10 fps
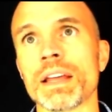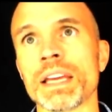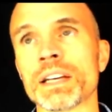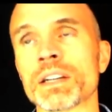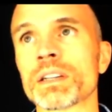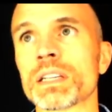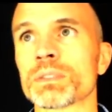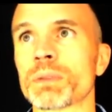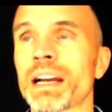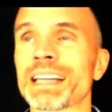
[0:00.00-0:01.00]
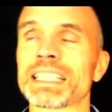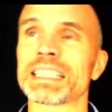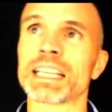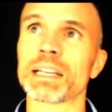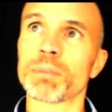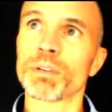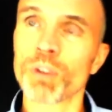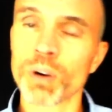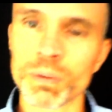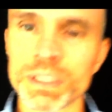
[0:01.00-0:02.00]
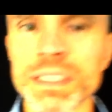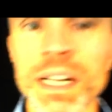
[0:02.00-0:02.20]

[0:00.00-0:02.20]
Here is where, as I said before with